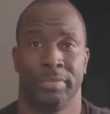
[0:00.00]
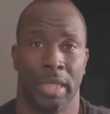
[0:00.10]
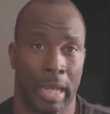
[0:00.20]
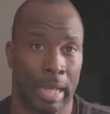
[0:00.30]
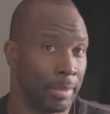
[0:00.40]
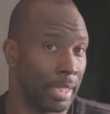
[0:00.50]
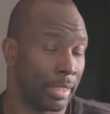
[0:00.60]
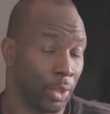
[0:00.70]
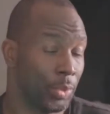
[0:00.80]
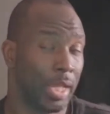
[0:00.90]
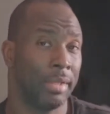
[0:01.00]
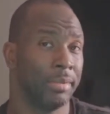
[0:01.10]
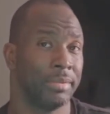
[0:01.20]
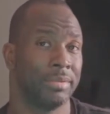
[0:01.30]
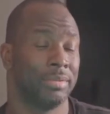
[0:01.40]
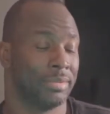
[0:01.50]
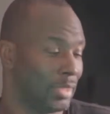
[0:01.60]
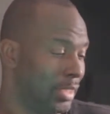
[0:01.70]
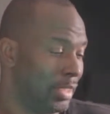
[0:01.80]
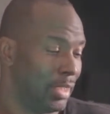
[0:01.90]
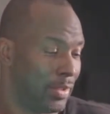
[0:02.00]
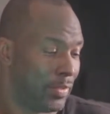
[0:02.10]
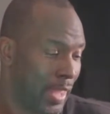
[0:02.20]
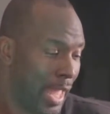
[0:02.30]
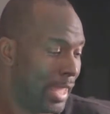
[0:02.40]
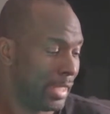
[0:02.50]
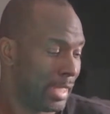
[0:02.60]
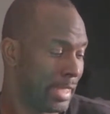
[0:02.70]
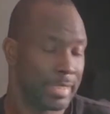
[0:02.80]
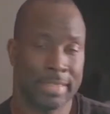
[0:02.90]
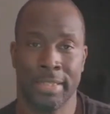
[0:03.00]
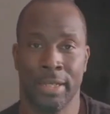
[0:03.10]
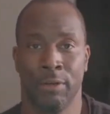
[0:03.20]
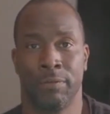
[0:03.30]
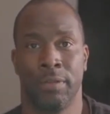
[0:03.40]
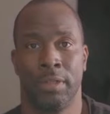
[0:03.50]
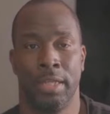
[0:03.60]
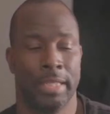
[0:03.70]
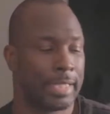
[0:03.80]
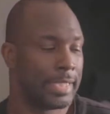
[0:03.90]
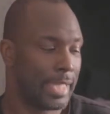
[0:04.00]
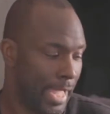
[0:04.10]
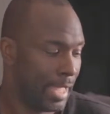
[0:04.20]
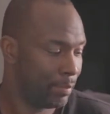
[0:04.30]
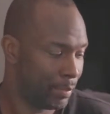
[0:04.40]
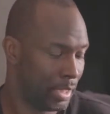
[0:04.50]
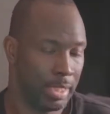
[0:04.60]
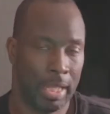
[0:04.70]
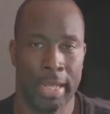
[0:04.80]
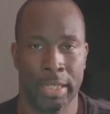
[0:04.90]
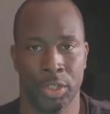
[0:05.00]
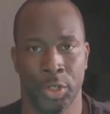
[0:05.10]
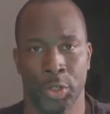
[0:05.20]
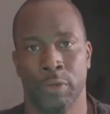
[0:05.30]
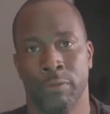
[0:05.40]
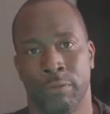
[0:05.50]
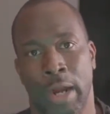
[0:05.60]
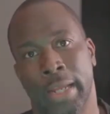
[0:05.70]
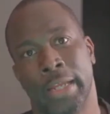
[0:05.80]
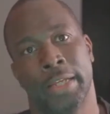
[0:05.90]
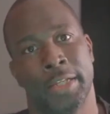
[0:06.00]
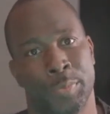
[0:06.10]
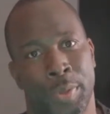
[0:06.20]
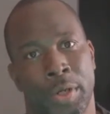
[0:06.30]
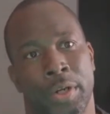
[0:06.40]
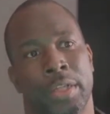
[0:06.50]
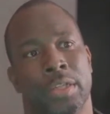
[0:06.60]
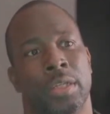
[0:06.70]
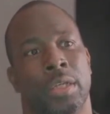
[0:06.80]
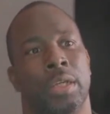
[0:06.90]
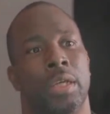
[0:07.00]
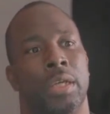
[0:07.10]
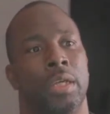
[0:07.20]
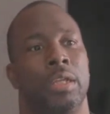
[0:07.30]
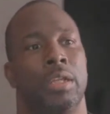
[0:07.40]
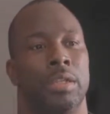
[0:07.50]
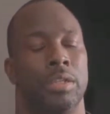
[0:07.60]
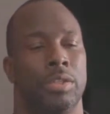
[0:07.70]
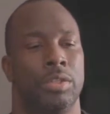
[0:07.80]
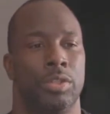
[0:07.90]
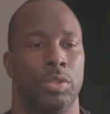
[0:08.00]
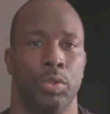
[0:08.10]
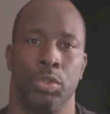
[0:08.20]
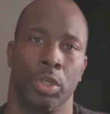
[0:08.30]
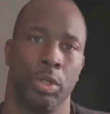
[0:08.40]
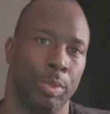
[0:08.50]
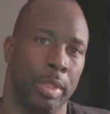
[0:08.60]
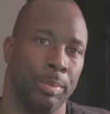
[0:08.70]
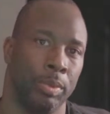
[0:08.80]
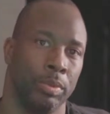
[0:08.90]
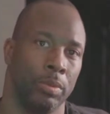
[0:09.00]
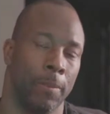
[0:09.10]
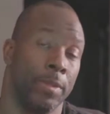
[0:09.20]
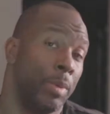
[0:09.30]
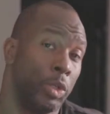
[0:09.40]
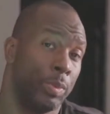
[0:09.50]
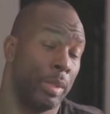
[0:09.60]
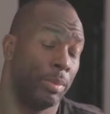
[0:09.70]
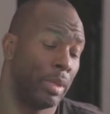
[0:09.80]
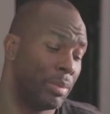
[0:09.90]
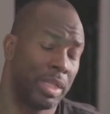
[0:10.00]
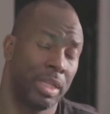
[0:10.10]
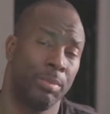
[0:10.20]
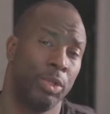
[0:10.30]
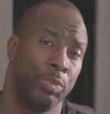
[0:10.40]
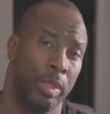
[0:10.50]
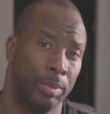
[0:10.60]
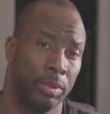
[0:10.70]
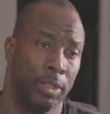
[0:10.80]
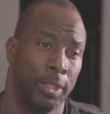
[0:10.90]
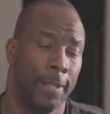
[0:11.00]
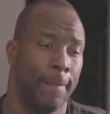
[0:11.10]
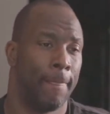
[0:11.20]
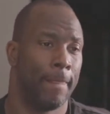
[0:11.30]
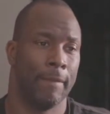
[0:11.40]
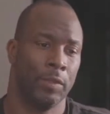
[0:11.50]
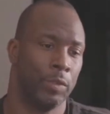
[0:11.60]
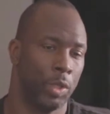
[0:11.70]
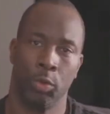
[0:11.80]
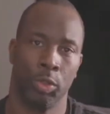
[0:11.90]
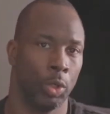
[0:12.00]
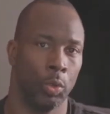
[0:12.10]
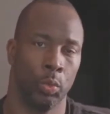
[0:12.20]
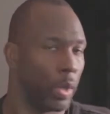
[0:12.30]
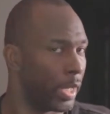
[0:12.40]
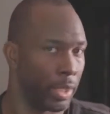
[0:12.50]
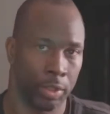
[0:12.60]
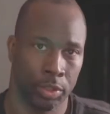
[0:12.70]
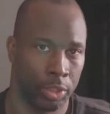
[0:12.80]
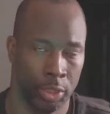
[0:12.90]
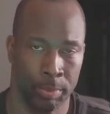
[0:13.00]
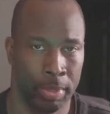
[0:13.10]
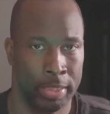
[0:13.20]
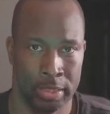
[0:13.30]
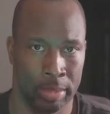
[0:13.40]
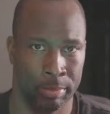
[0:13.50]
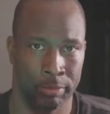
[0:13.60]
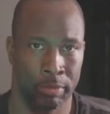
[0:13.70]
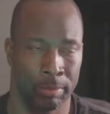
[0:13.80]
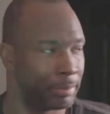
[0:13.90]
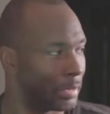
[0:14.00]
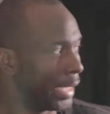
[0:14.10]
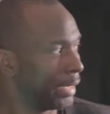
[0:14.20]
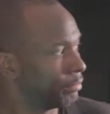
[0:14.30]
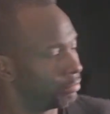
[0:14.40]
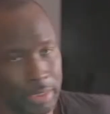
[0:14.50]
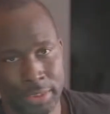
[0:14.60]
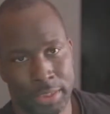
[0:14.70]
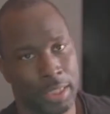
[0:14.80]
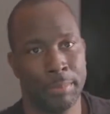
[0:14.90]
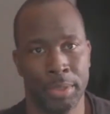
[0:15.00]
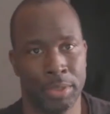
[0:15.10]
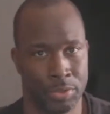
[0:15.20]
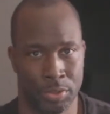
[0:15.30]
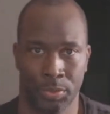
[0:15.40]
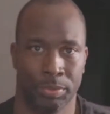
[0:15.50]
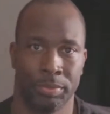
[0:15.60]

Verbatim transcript: I'm like, okay, that in itself can be a nerve wracking experience to certain people, to most people. I would say to most people, if you don't know where your money's coming from. I got a ton of bills due,